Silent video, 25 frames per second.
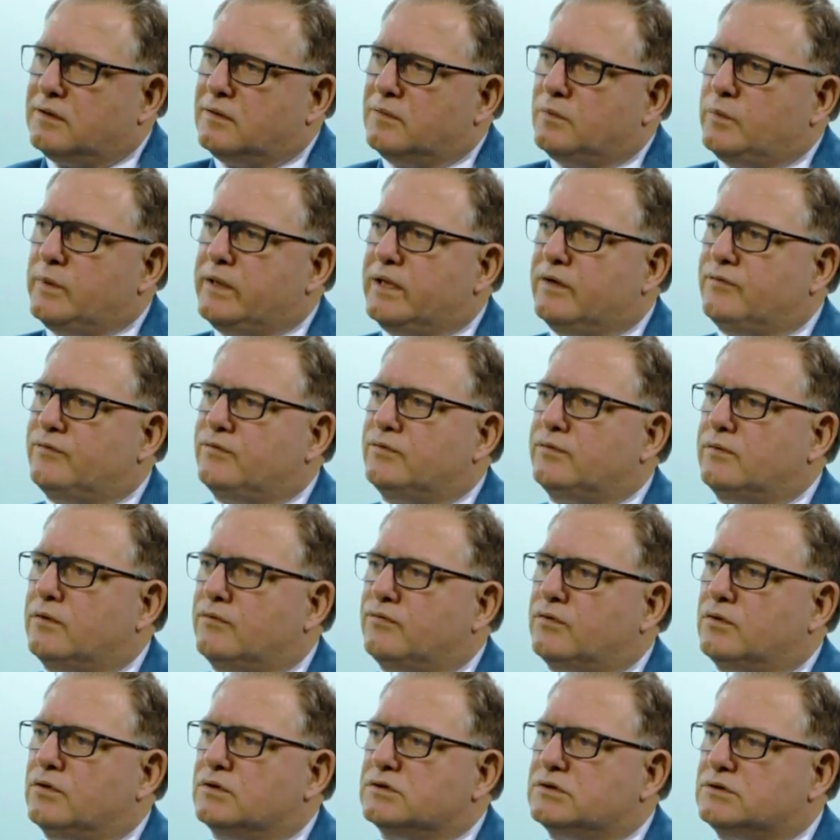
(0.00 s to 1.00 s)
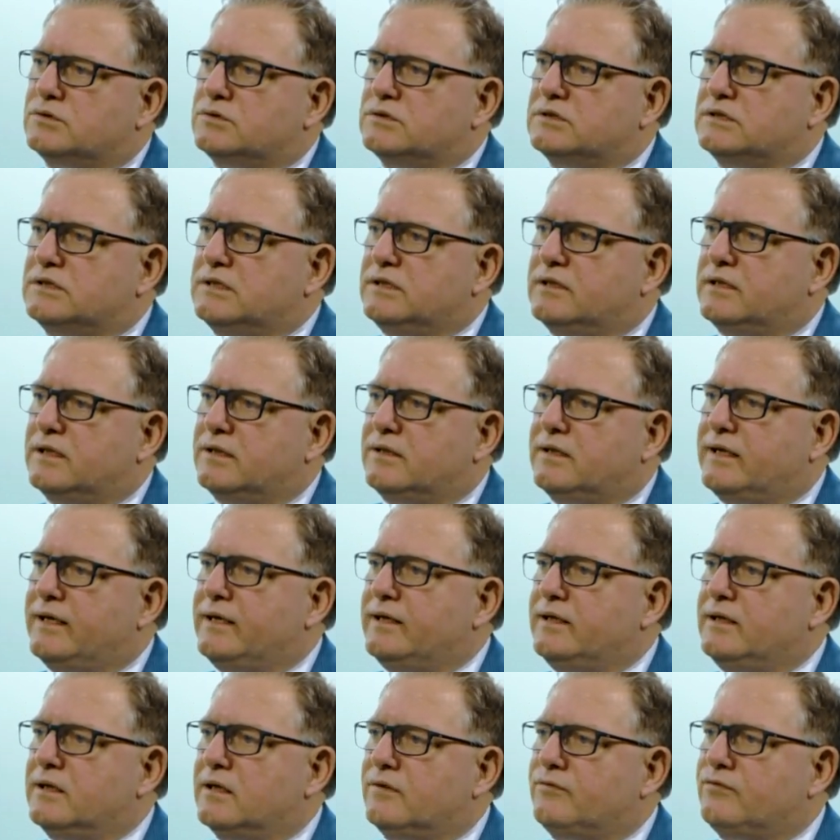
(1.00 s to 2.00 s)
we have, of course, to see that
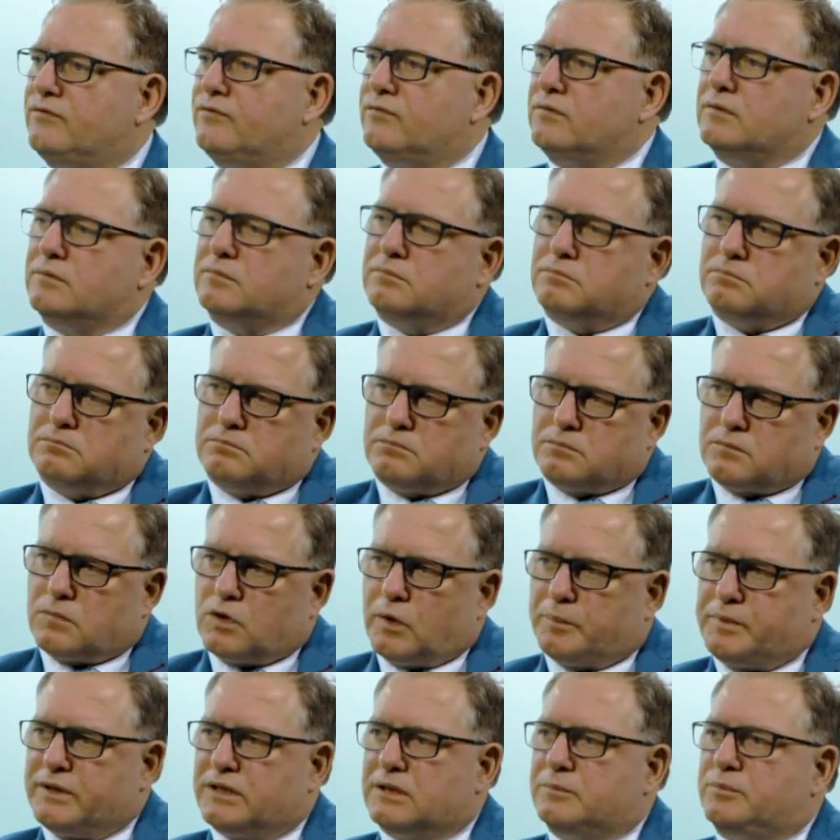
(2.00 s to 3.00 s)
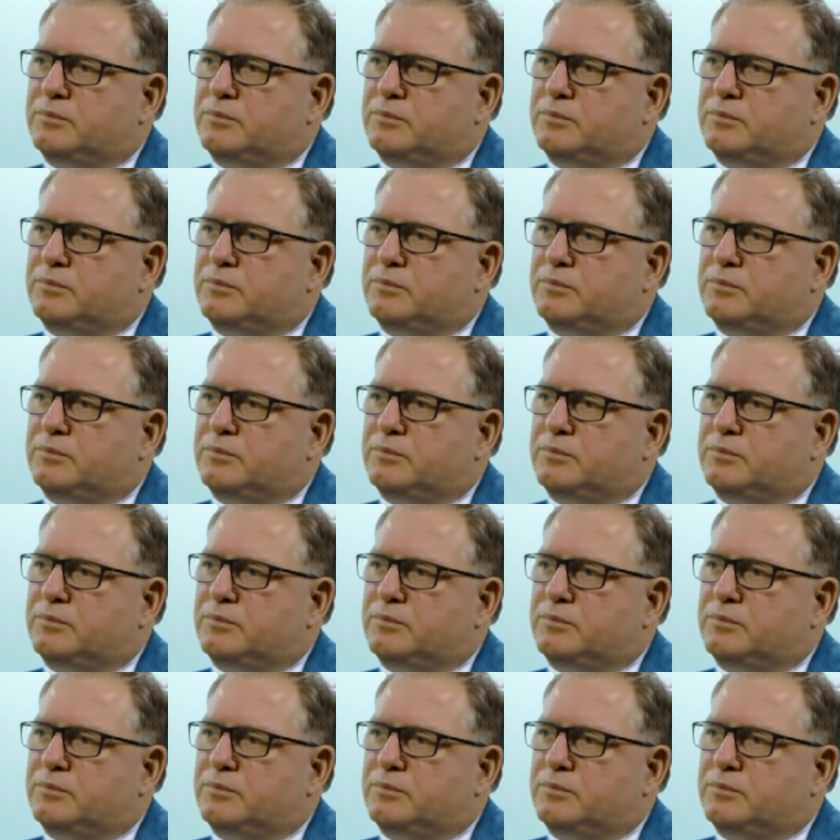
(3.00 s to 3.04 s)
they have optical